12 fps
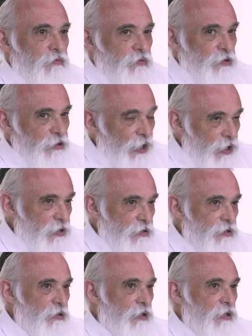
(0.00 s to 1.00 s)

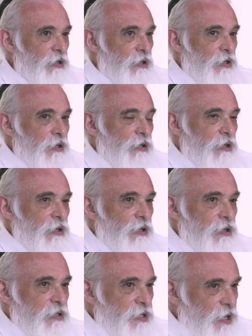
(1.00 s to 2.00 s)
Yes.
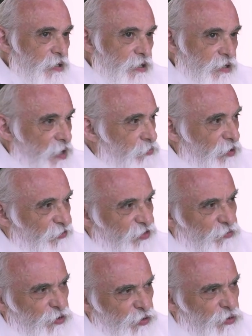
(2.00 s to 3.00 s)
Is that separate
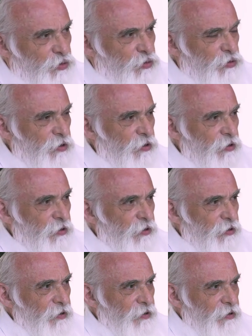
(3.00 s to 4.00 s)
from you?
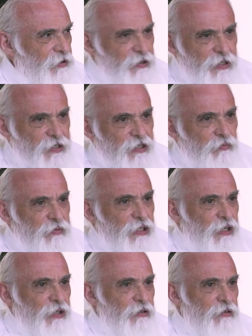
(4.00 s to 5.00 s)
Is it
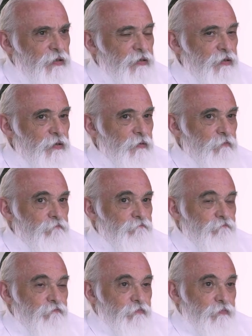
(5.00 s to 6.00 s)
something else?
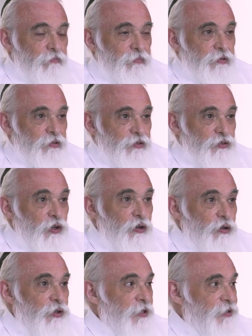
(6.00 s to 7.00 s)

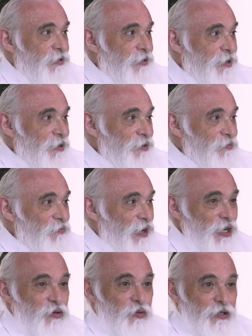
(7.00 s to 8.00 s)
No, it's
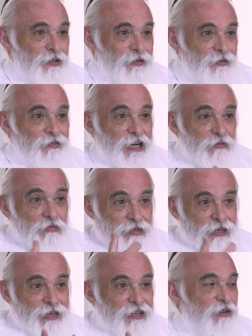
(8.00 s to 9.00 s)
my will. I'm
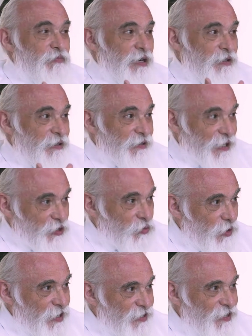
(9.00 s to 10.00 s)
thinking about it. That's
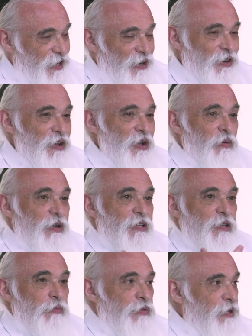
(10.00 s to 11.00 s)
why it's there. When I
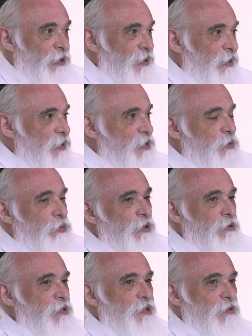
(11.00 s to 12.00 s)
stop thinking, it disappears.